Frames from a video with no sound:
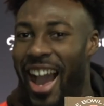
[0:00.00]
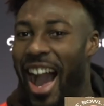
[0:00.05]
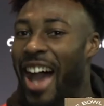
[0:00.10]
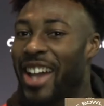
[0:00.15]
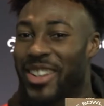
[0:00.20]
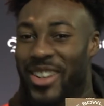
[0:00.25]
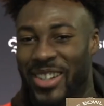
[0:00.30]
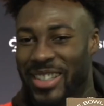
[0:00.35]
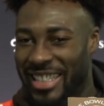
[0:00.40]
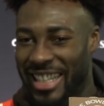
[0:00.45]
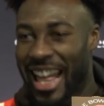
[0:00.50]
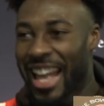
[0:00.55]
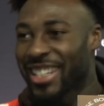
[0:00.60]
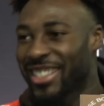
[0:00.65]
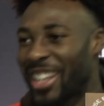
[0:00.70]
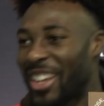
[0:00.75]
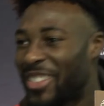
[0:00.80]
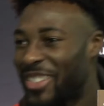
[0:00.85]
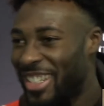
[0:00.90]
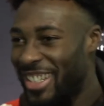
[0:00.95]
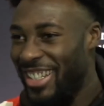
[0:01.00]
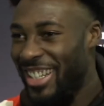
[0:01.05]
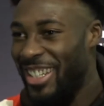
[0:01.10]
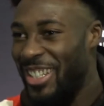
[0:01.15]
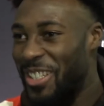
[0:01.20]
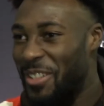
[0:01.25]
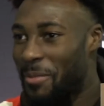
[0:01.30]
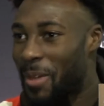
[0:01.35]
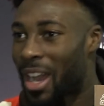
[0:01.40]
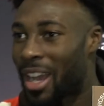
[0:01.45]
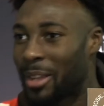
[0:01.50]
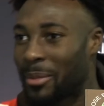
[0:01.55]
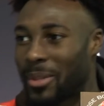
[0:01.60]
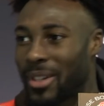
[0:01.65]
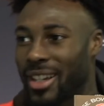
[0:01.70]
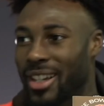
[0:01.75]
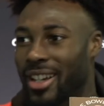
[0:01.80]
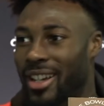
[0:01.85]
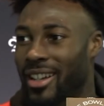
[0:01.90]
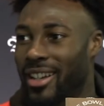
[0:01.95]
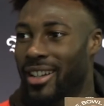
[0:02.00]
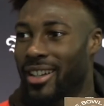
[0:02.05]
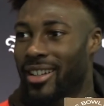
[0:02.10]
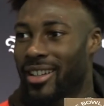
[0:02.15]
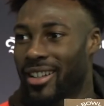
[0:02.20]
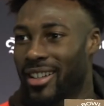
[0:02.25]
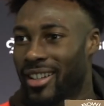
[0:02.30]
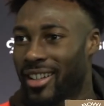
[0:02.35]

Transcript: I know his last name just because it's mine. But,